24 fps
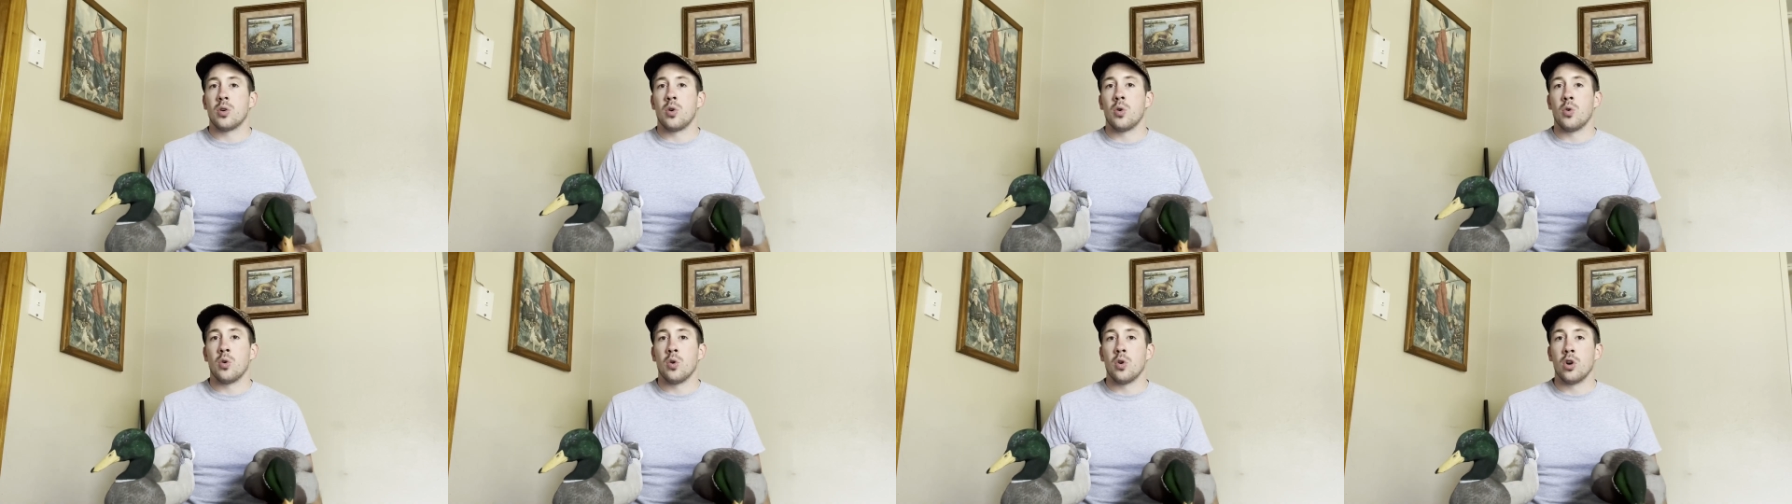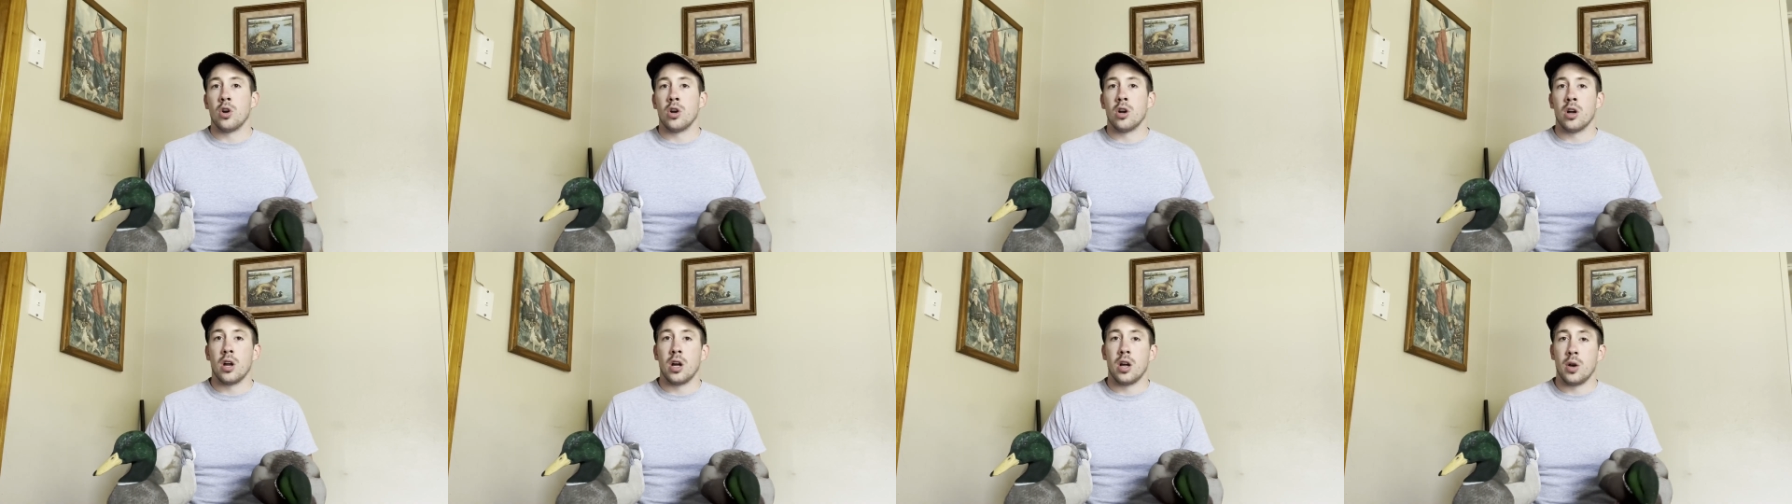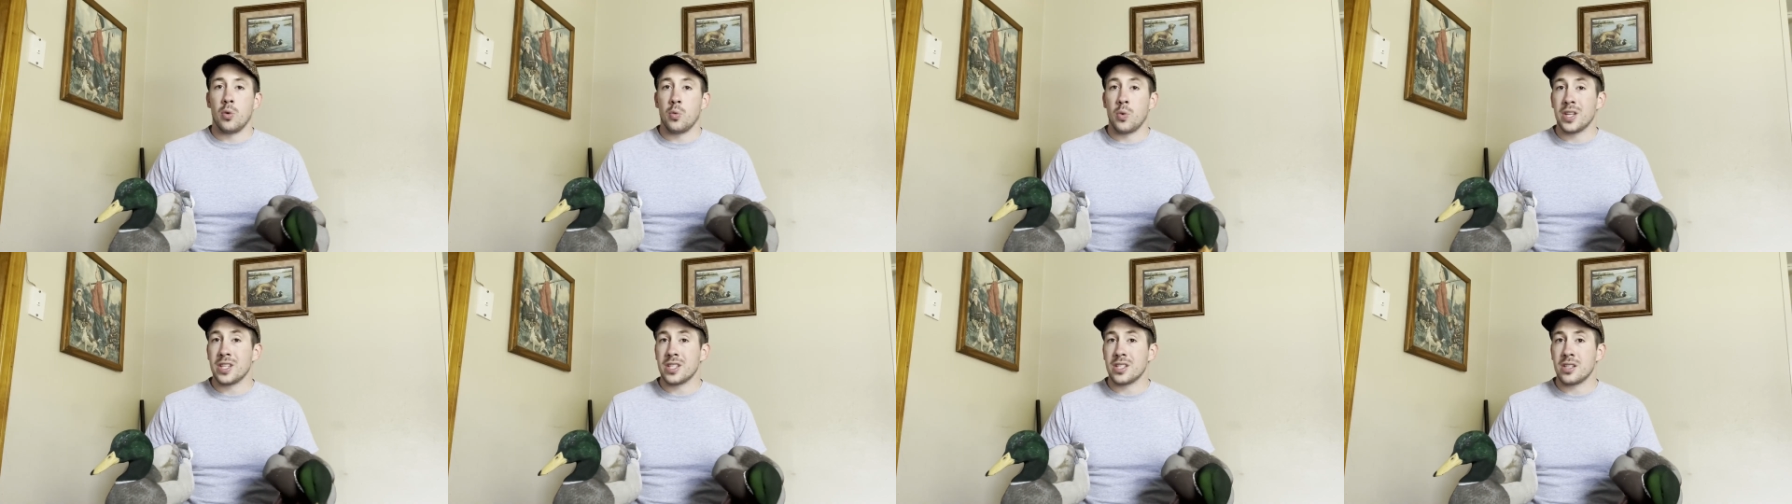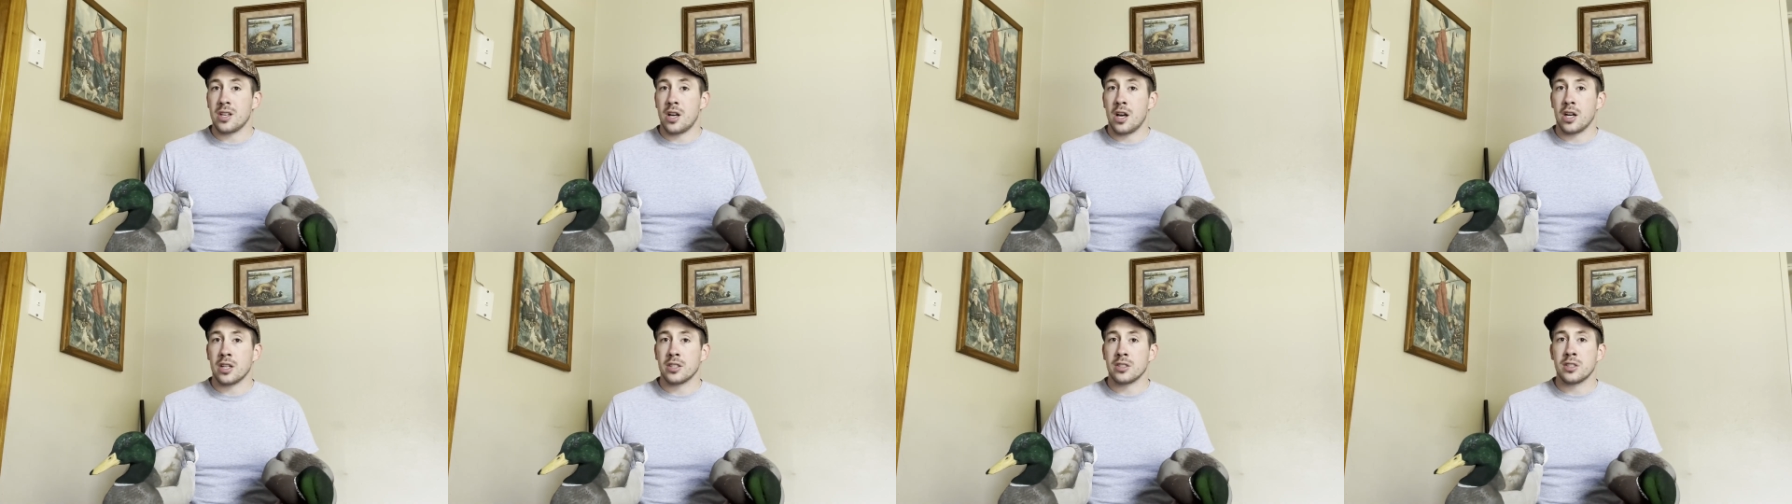or
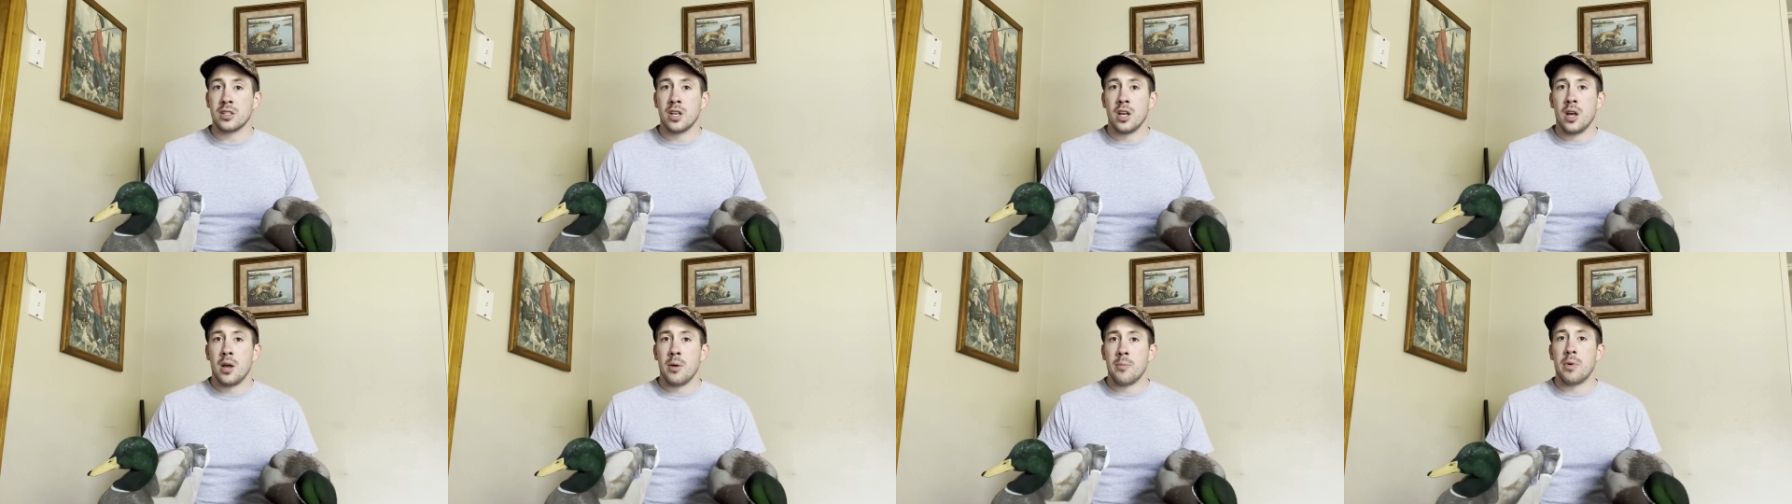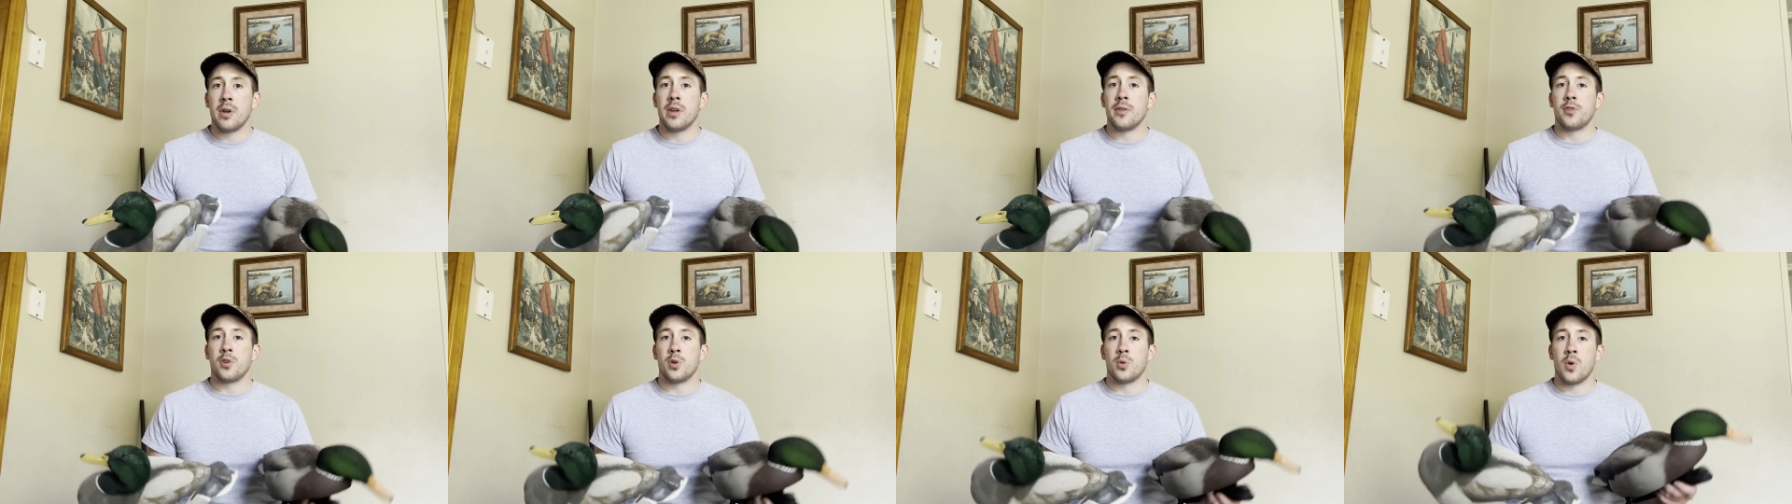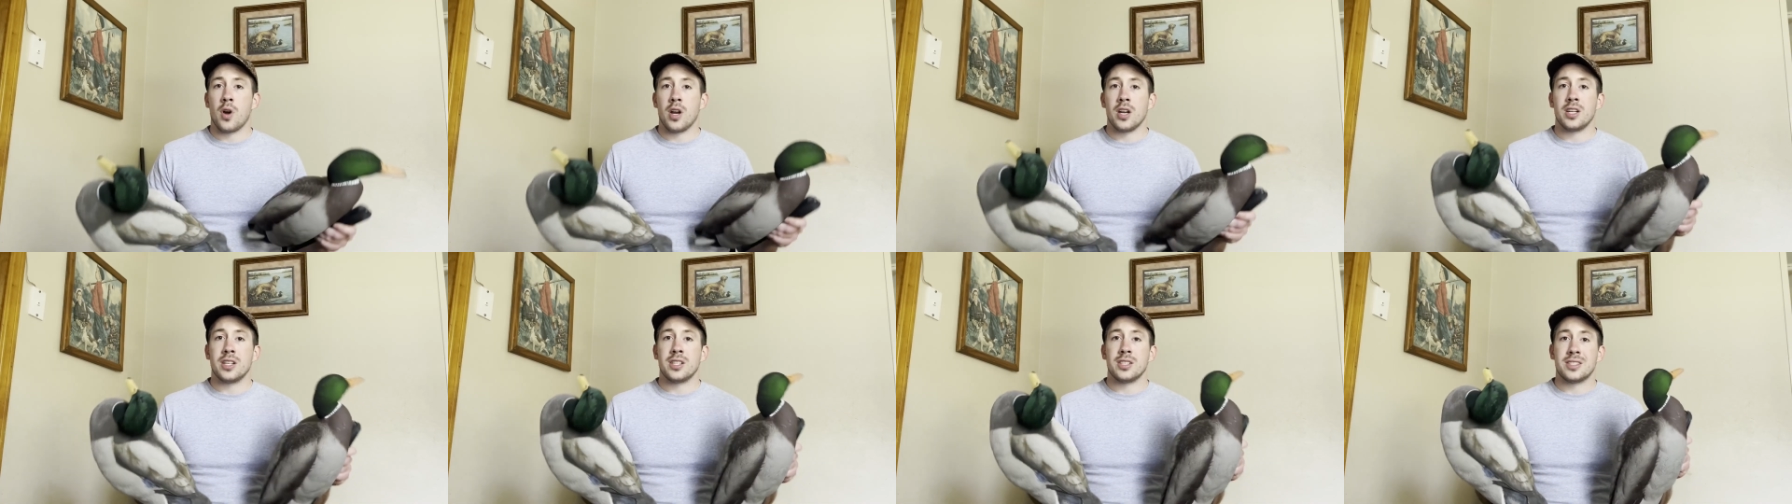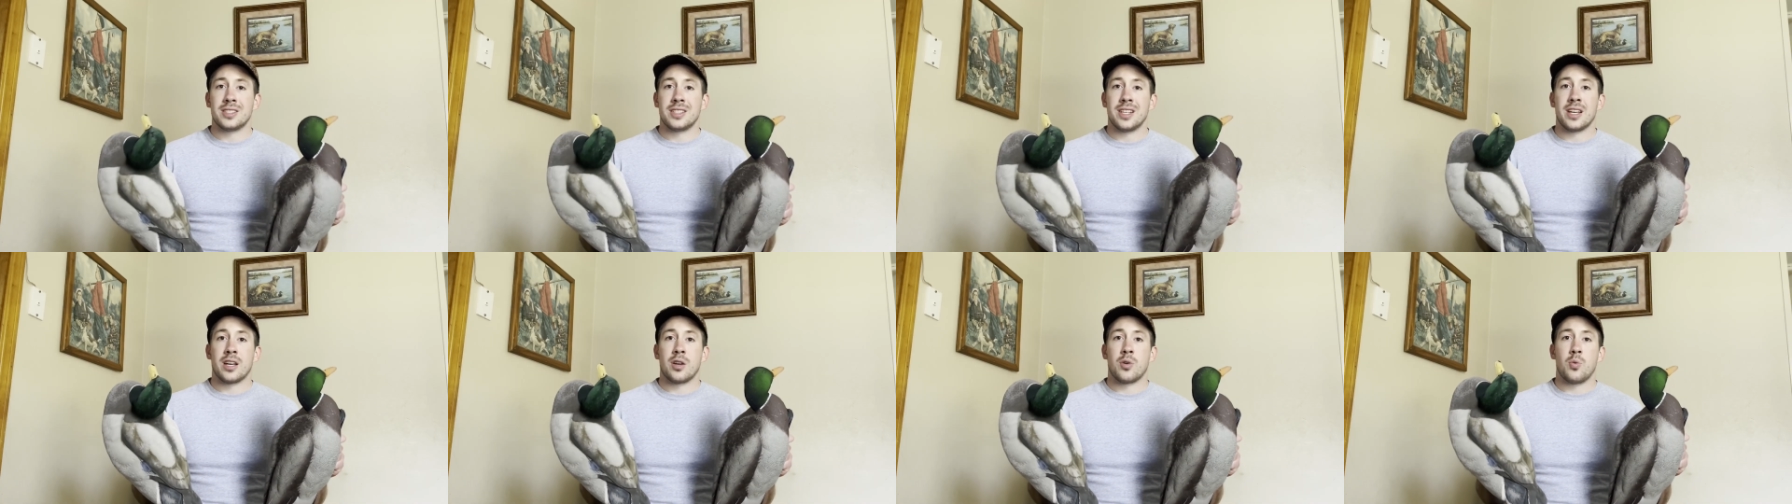windsocks. But if you're wanting to
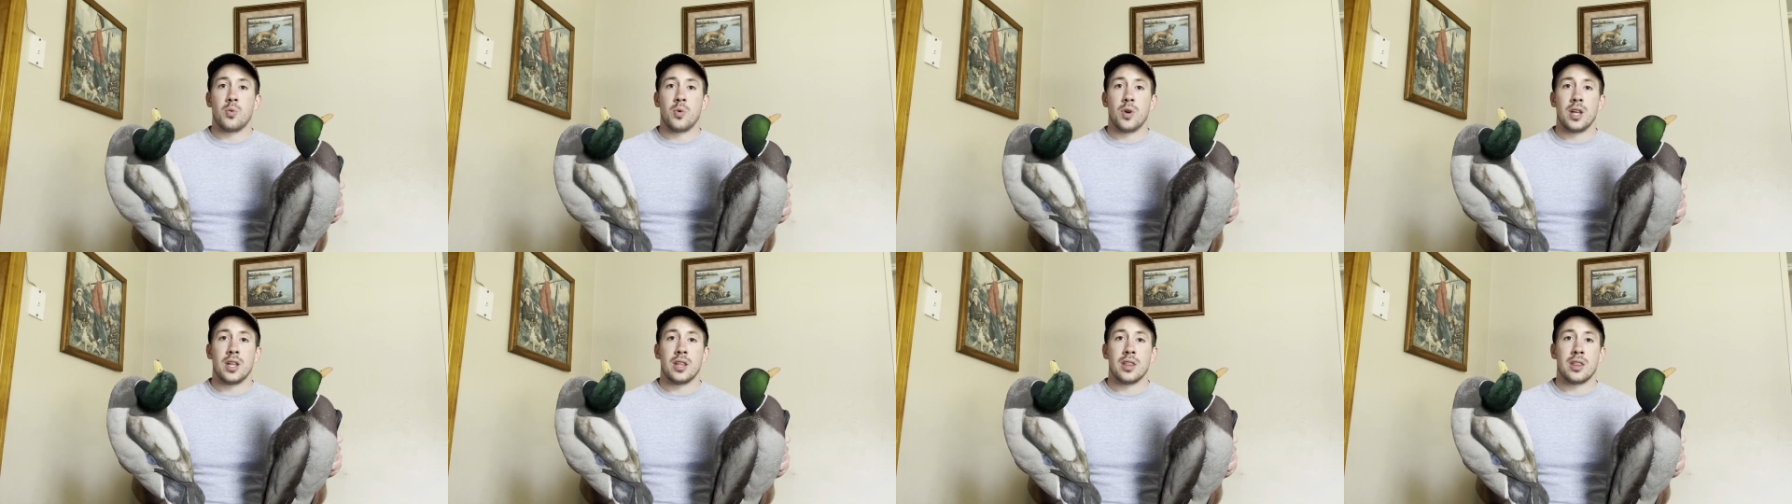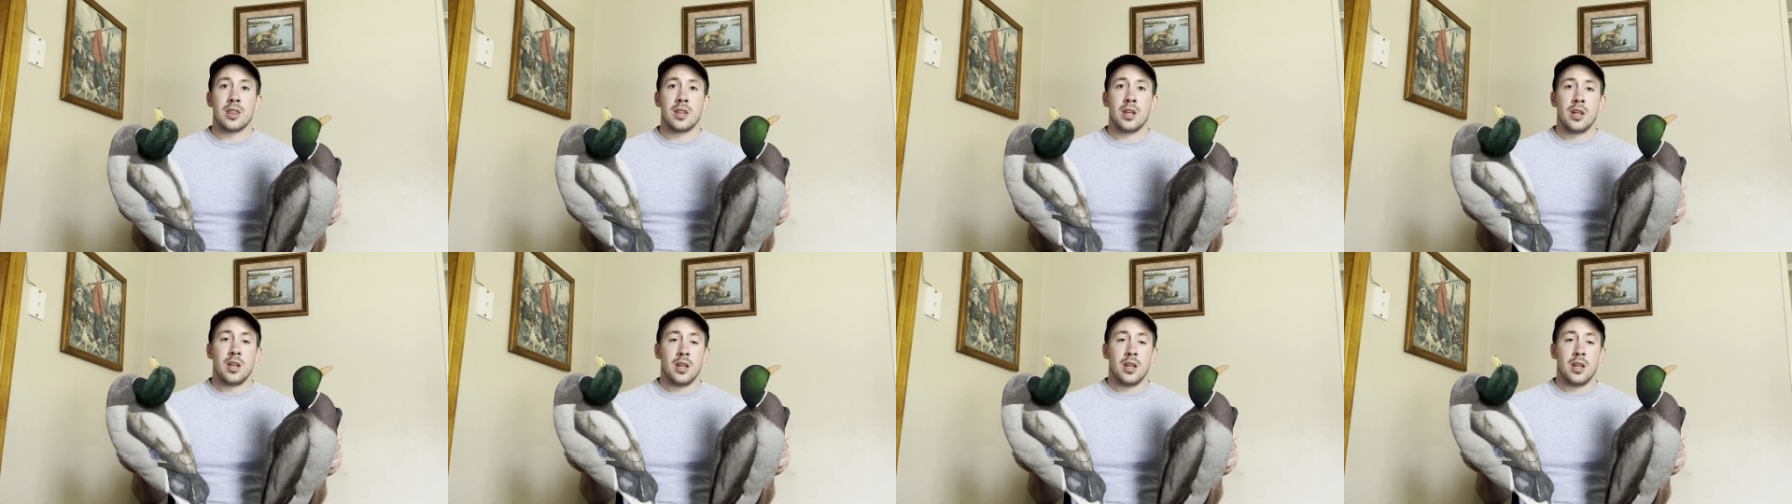stick with